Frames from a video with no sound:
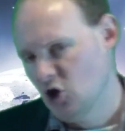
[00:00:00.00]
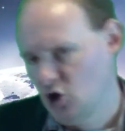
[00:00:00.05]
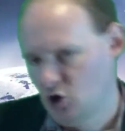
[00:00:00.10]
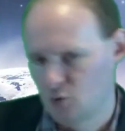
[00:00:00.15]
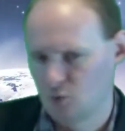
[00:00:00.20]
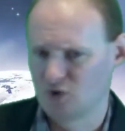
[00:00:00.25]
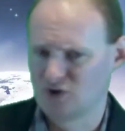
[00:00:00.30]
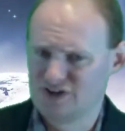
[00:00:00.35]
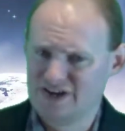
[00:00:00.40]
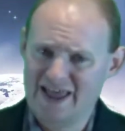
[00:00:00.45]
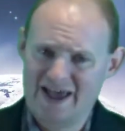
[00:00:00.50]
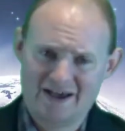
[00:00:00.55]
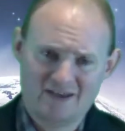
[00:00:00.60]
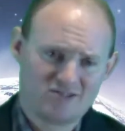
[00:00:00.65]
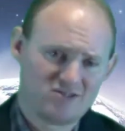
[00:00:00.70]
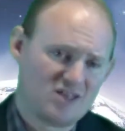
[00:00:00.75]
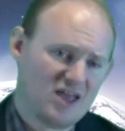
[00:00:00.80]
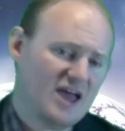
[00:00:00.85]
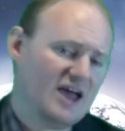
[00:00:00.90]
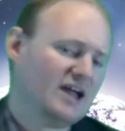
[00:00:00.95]
Well,
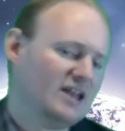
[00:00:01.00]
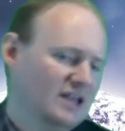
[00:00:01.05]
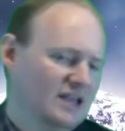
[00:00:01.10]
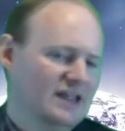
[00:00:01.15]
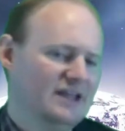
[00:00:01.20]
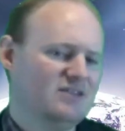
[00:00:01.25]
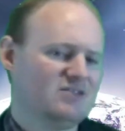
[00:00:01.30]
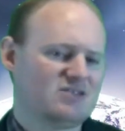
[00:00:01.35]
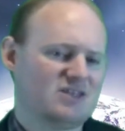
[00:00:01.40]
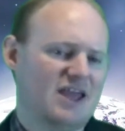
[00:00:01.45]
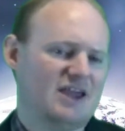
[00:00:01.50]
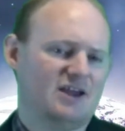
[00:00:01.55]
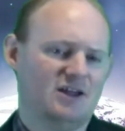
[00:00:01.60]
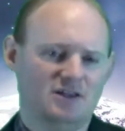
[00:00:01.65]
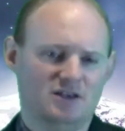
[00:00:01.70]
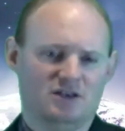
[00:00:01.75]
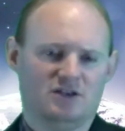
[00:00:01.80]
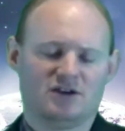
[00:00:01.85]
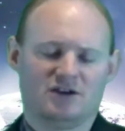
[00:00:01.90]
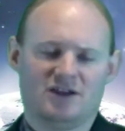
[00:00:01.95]
next, let's take a
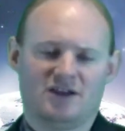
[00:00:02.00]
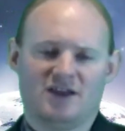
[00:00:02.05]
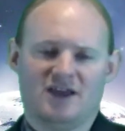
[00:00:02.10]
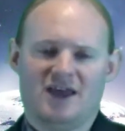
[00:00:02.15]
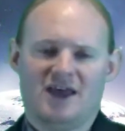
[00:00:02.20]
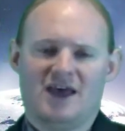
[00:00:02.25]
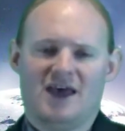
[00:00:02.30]
look